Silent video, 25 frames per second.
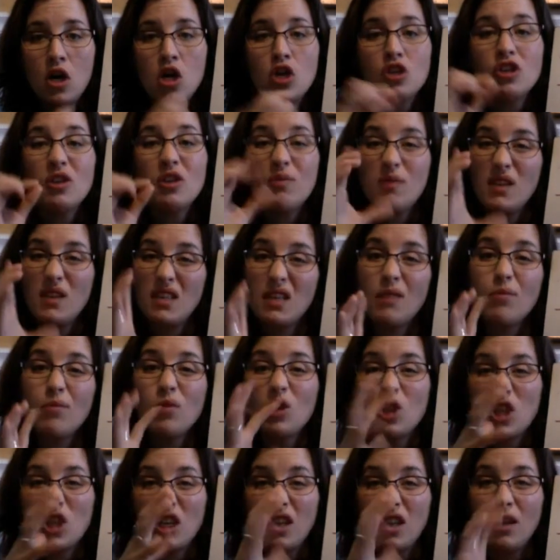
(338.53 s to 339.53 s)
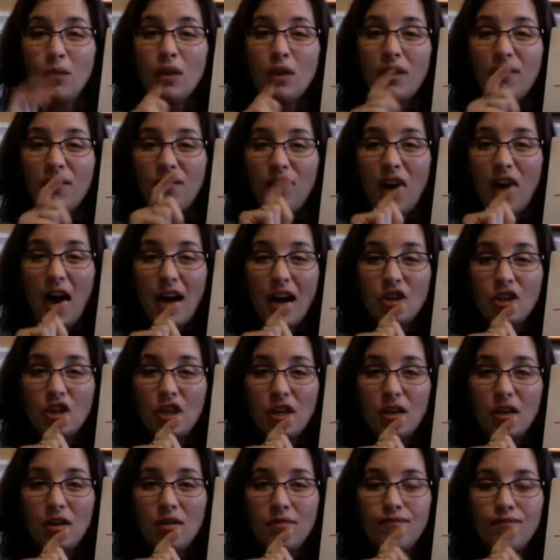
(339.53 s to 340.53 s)
So it means I'm dealing with a
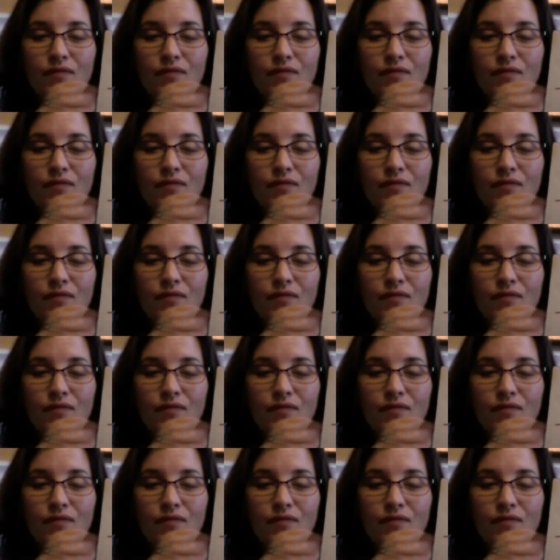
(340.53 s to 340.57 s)
fraction.